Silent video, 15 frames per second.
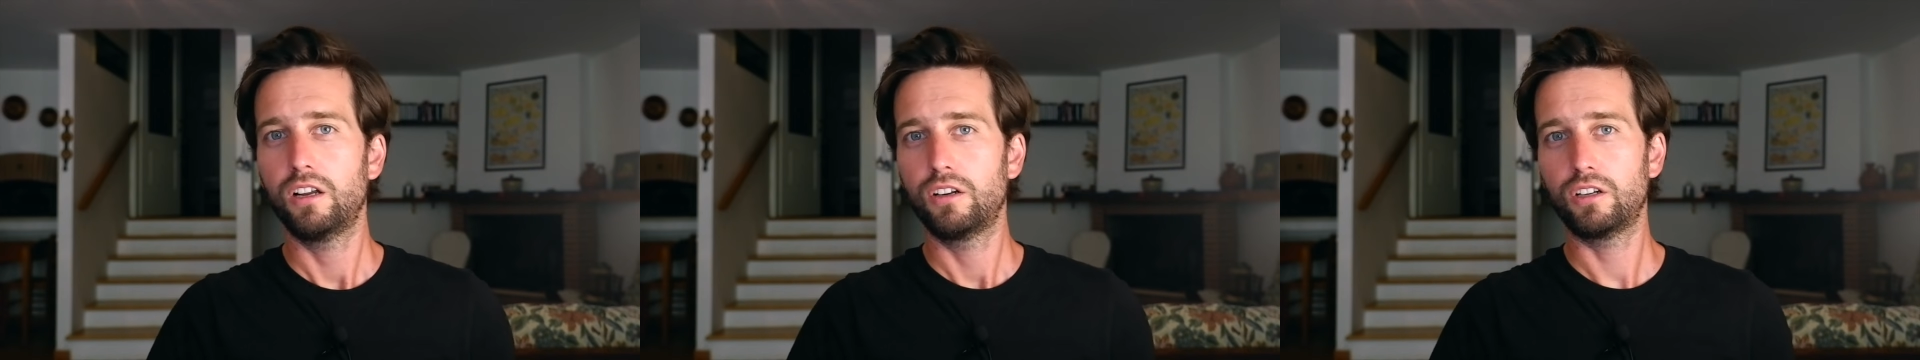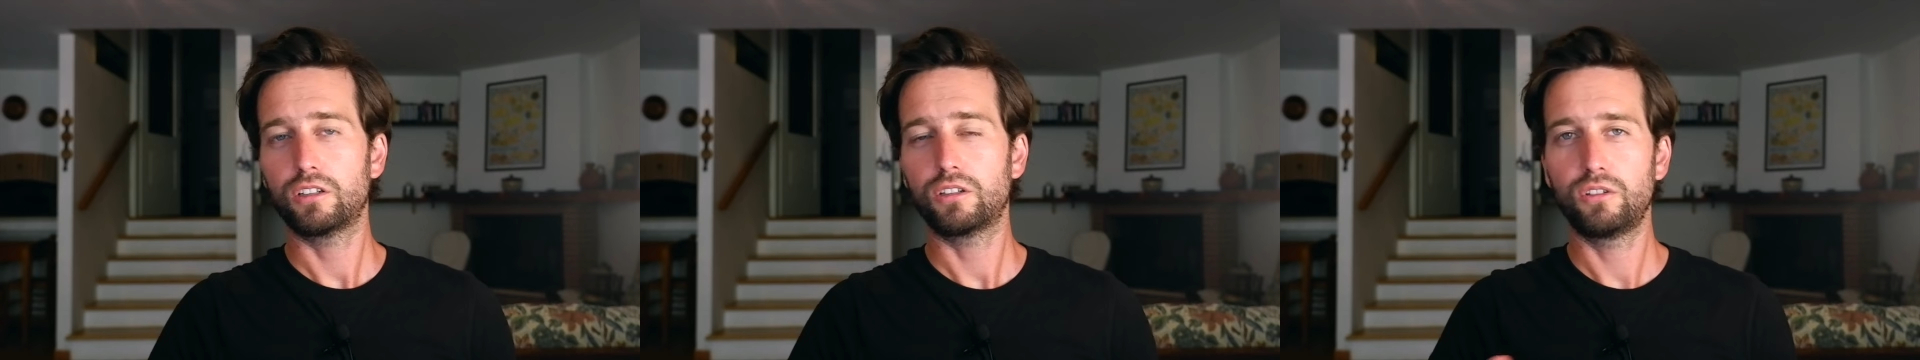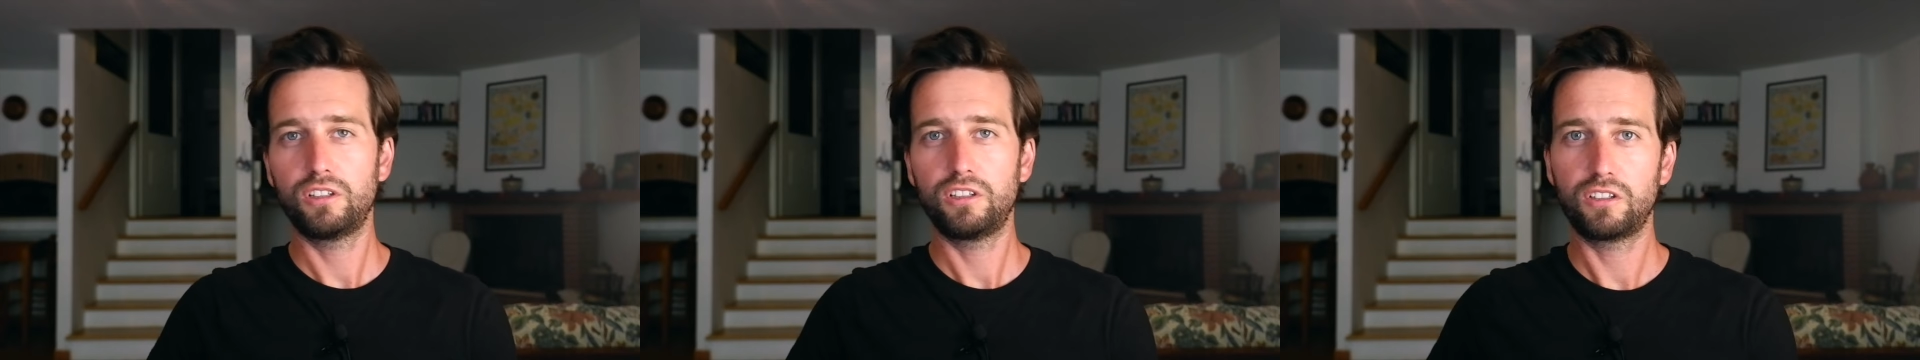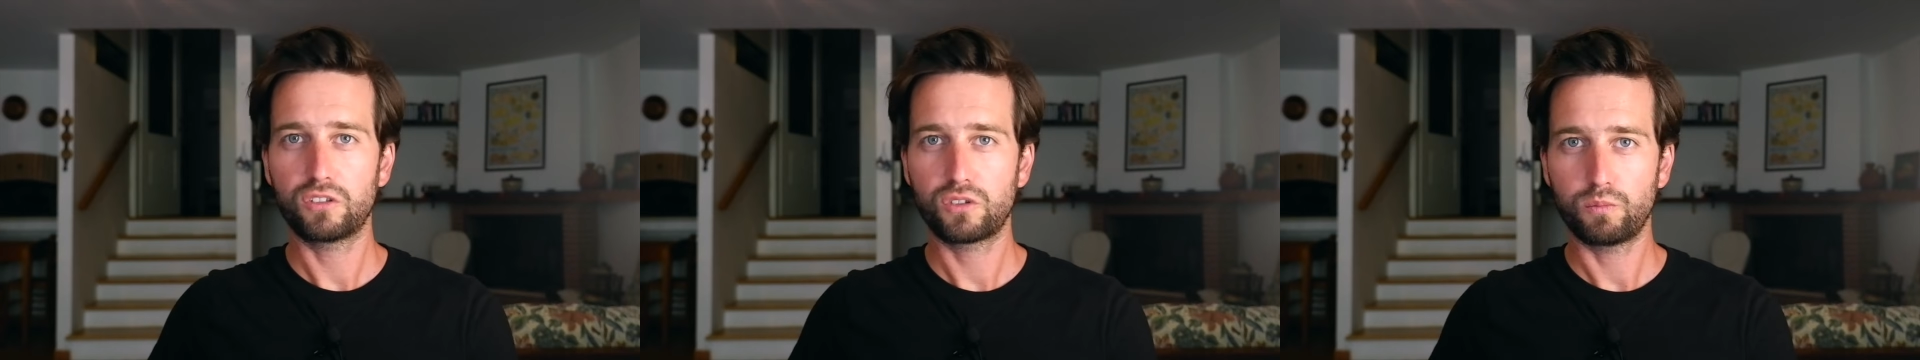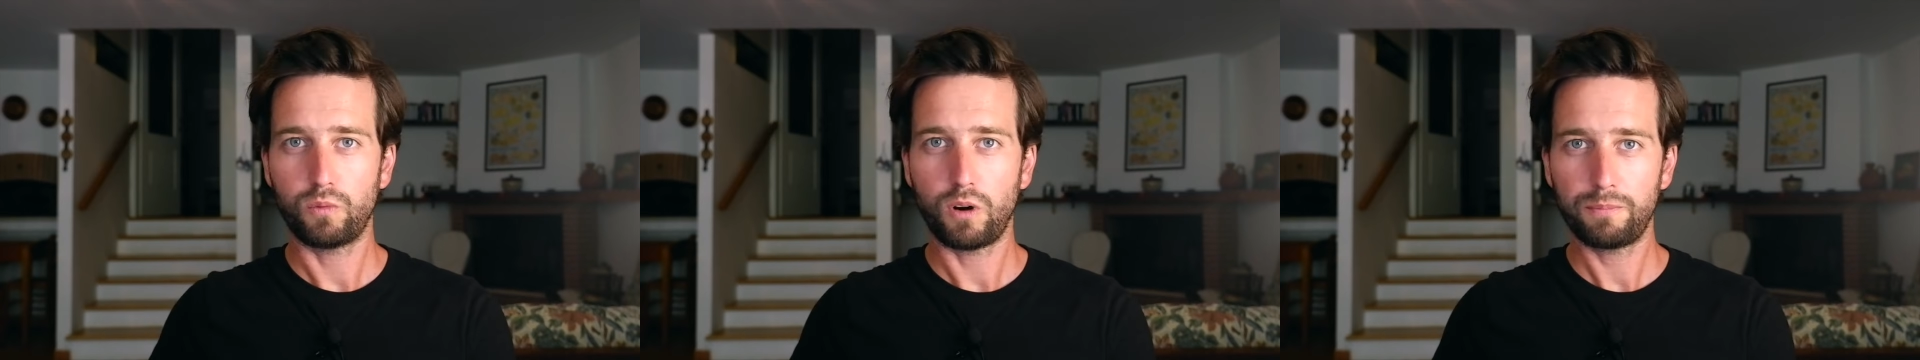not only the
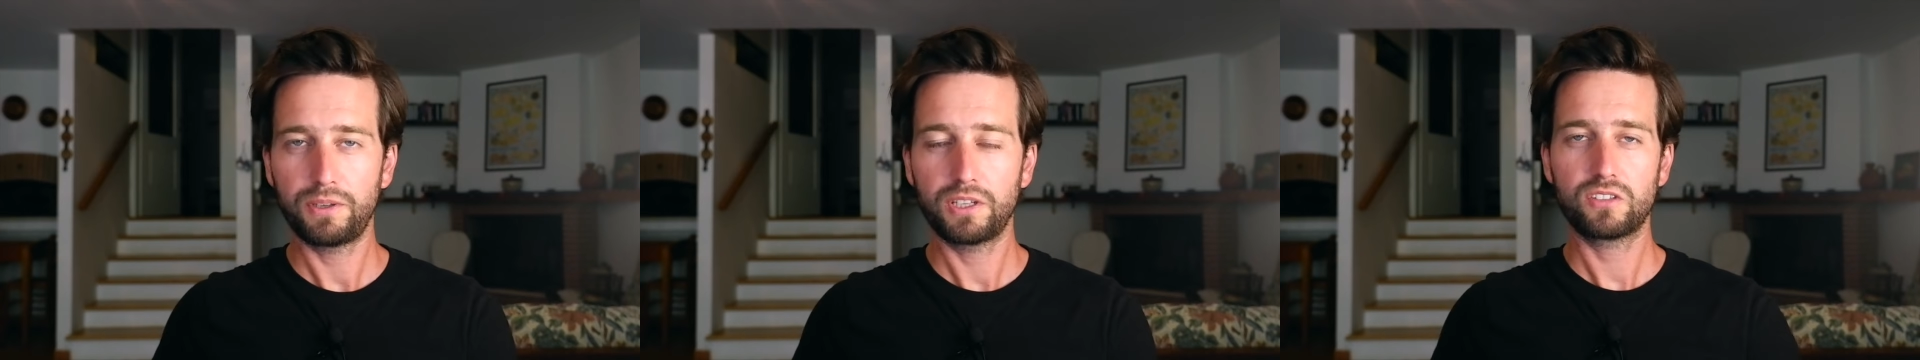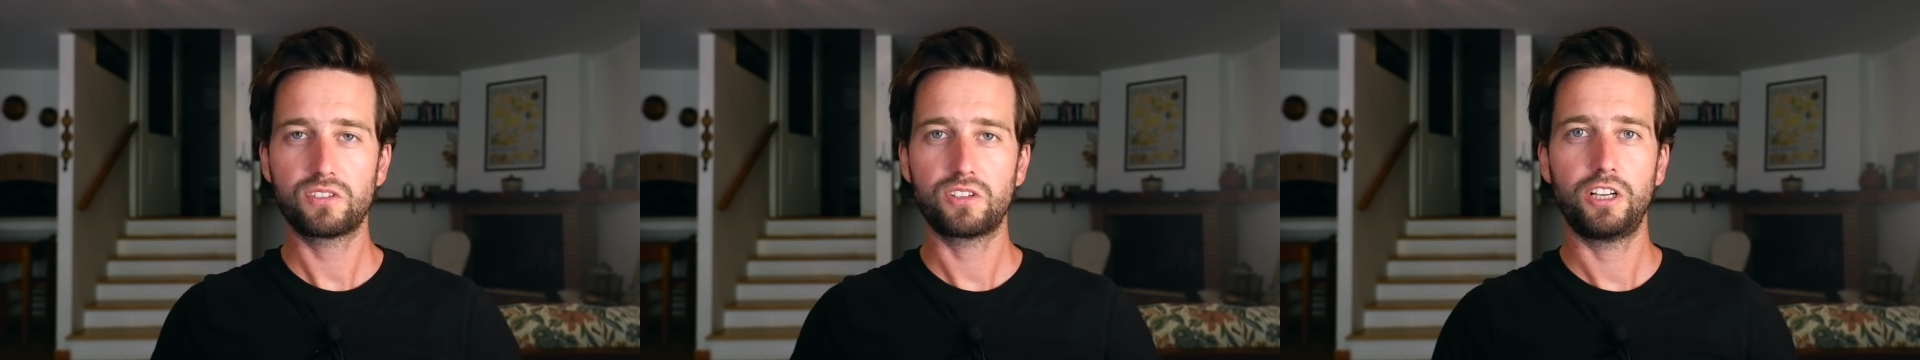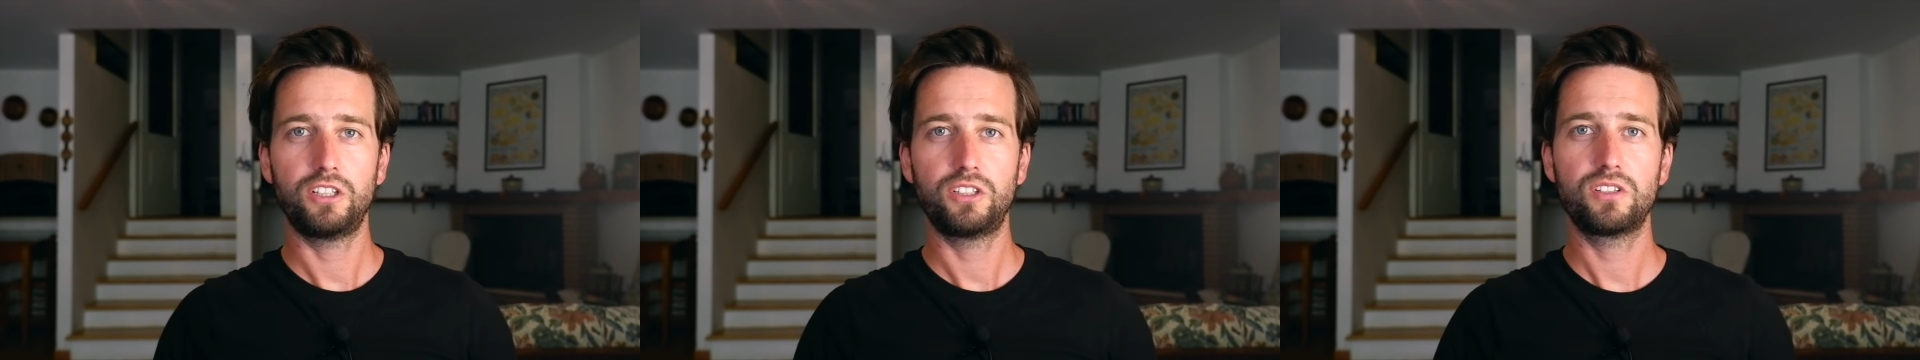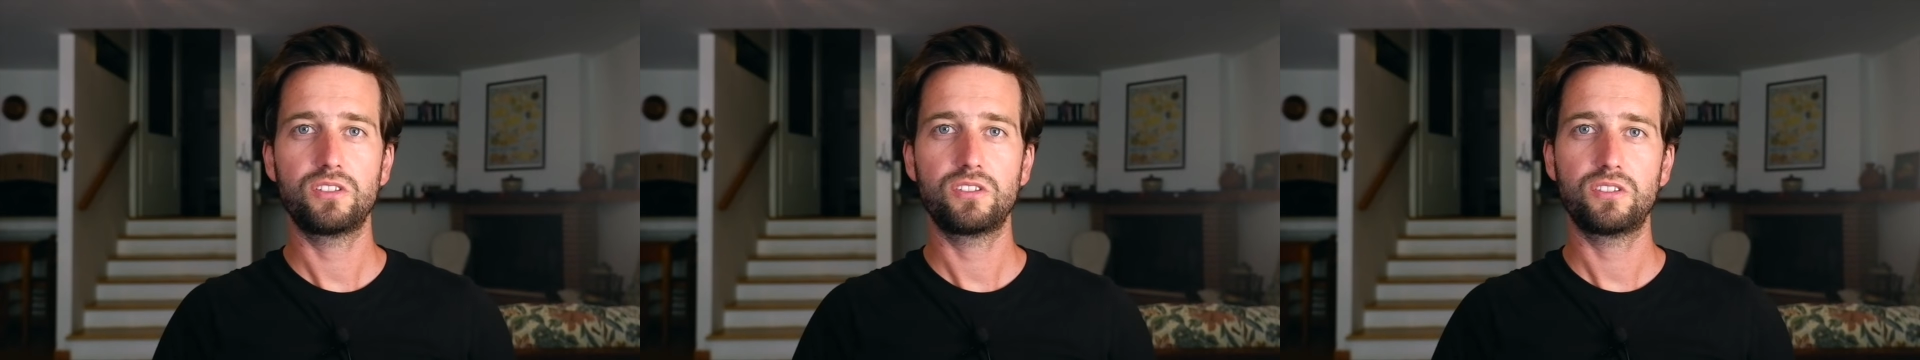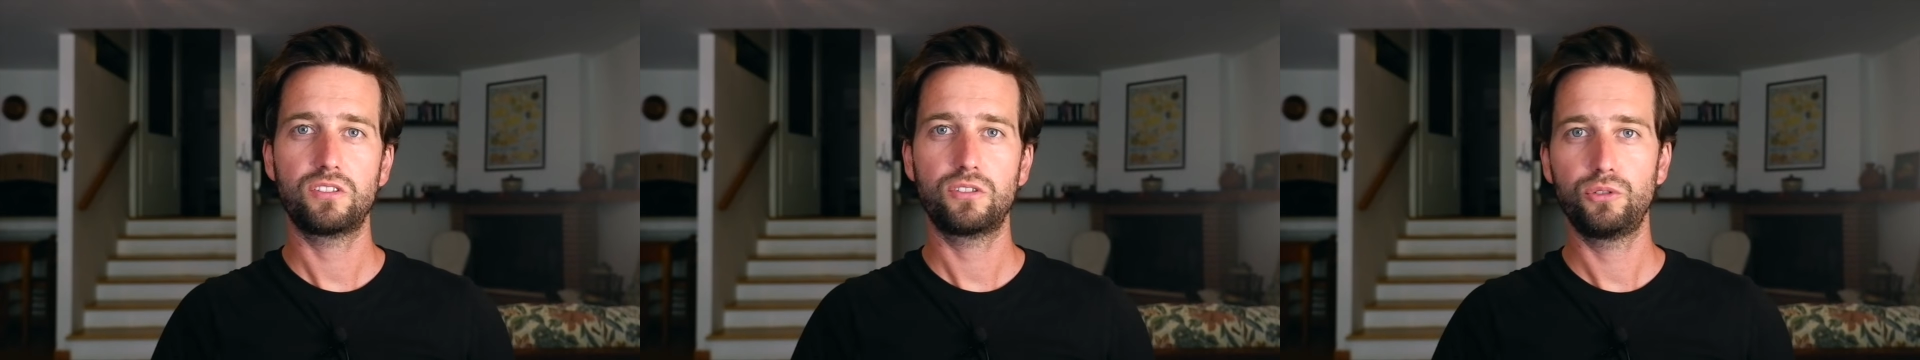swapping
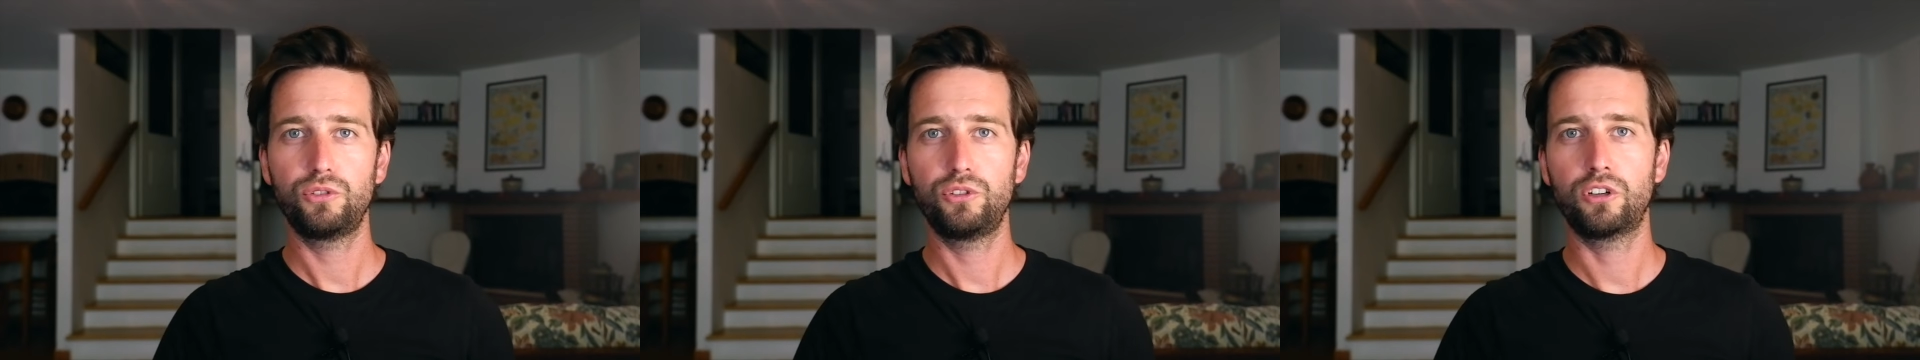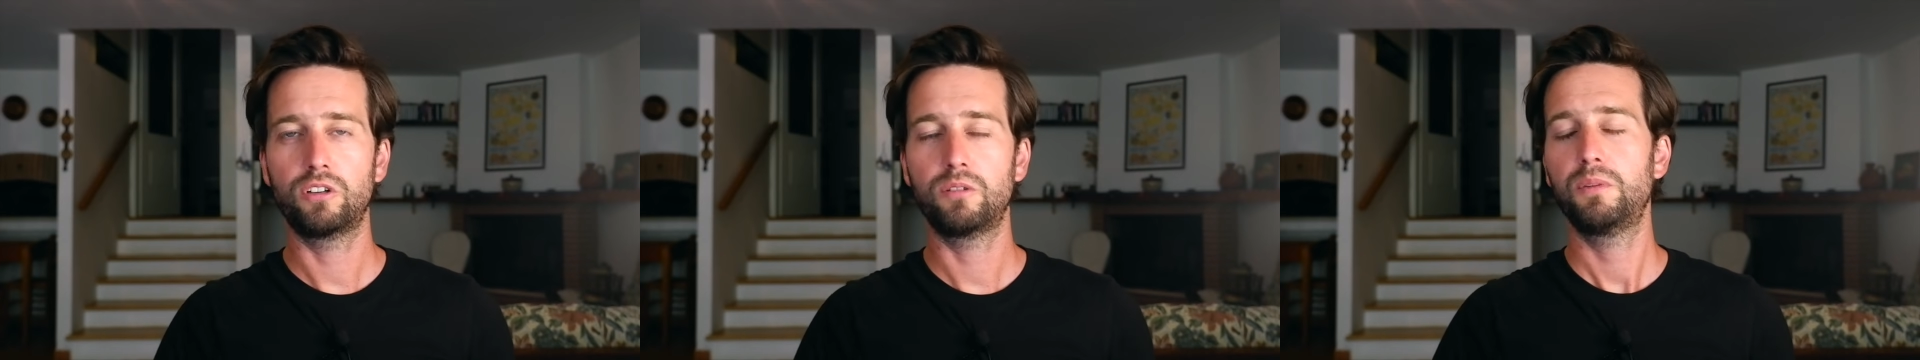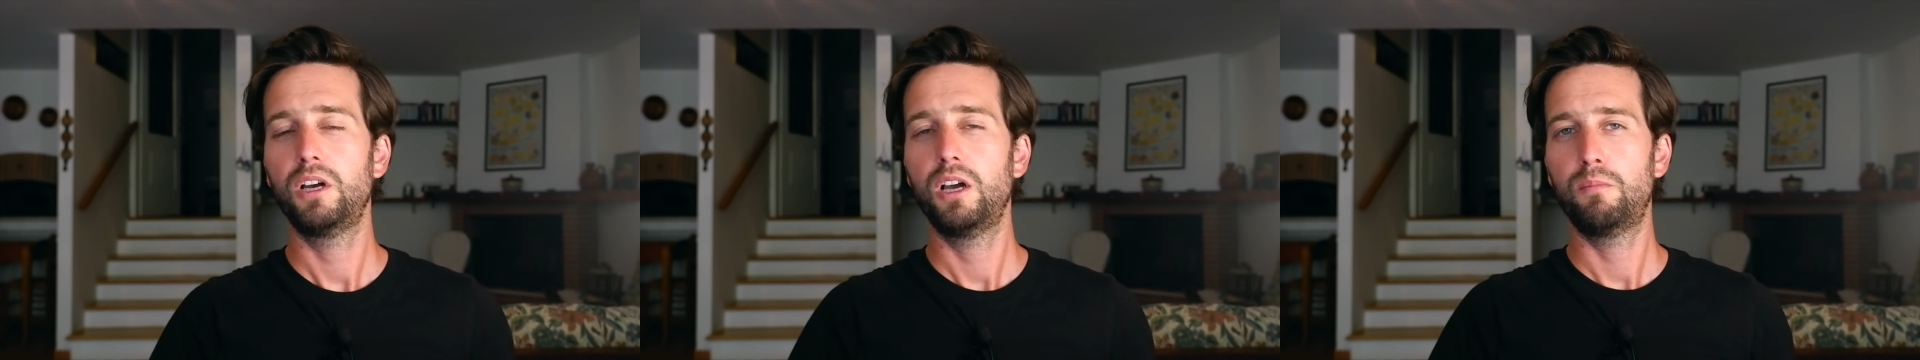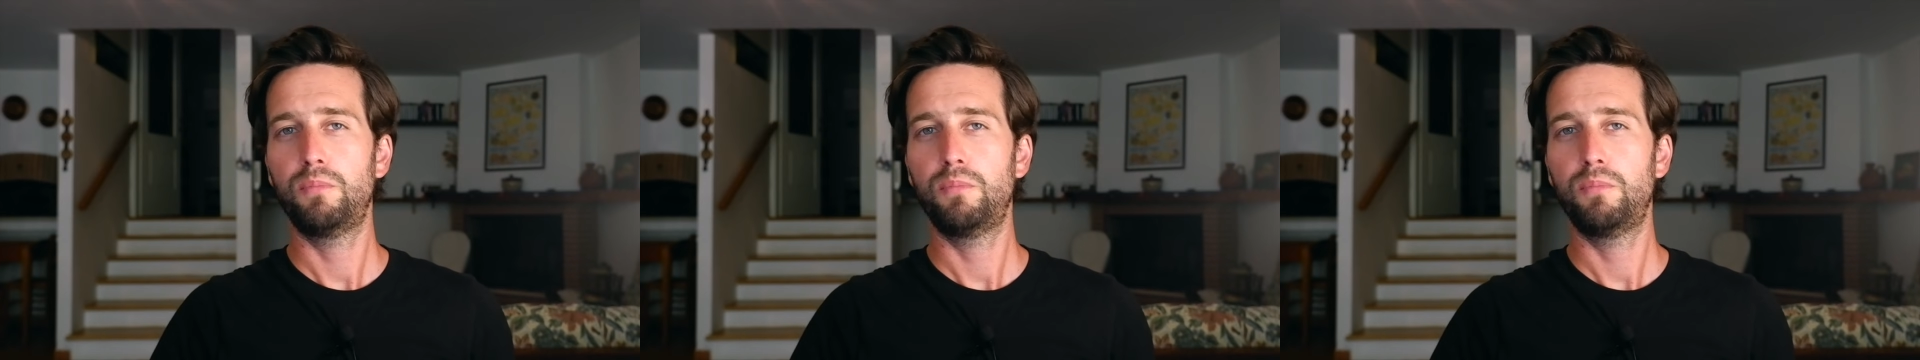stations to Europe,